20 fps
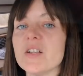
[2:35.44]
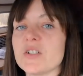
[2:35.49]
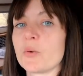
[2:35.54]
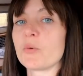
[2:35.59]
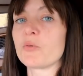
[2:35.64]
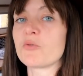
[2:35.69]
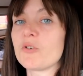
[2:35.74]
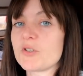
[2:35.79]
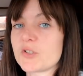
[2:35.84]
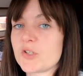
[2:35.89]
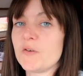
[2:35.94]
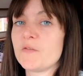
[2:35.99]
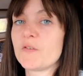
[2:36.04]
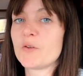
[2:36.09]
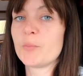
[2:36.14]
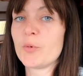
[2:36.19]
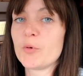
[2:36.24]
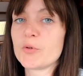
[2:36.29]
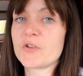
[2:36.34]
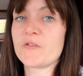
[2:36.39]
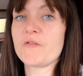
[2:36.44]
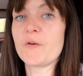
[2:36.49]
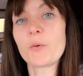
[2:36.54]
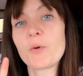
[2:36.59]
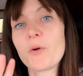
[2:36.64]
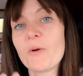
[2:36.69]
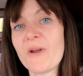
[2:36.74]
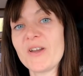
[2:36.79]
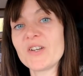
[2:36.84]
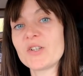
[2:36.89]
So we crossed over the border from
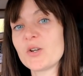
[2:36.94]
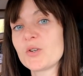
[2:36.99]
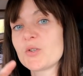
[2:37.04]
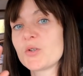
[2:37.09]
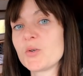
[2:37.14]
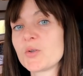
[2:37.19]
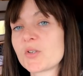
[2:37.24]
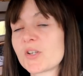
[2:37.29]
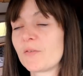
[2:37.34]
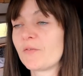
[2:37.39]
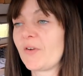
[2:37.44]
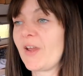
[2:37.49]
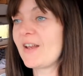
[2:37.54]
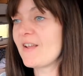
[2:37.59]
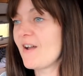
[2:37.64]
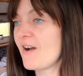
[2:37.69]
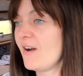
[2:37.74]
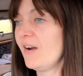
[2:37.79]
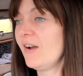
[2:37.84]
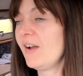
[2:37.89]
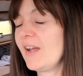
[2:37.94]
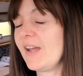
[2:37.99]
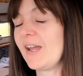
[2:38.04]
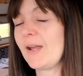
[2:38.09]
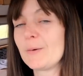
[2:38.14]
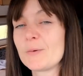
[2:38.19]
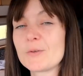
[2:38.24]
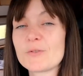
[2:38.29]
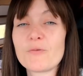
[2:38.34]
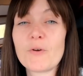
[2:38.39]
Croatia to Slovenia.
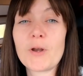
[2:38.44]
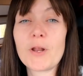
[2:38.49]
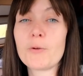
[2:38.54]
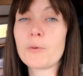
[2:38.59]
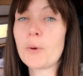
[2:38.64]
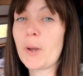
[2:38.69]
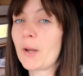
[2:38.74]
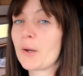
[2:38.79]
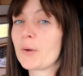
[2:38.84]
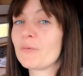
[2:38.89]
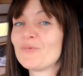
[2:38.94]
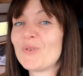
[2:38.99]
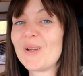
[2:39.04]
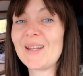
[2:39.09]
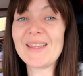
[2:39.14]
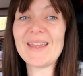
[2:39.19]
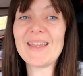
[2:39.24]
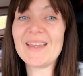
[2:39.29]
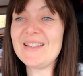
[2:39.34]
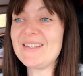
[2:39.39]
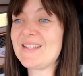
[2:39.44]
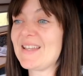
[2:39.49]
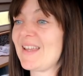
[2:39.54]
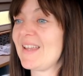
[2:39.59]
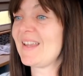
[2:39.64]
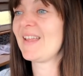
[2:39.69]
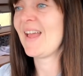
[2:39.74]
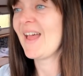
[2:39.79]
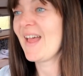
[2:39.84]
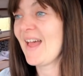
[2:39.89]
It was really quick, really easy,
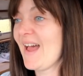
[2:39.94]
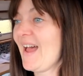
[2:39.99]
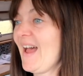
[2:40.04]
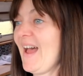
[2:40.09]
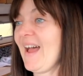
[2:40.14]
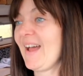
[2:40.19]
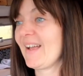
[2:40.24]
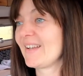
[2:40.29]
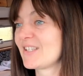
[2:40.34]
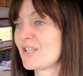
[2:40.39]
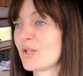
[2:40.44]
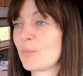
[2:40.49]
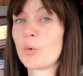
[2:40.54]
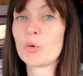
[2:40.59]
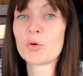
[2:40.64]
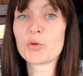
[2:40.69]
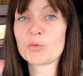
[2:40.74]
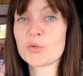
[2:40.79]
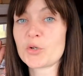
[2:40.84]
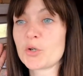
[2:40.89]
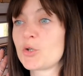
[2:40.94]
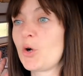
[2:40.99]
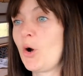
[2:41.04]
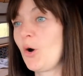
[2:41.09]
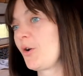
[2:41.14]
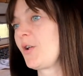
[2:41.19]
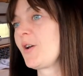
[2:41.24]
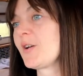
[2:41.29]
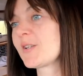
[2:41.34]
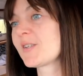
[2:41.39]
and the border was just
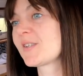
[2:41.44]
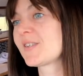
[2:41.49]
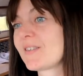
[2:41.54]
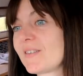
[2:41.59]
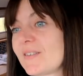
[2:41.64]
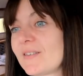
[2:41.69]
on us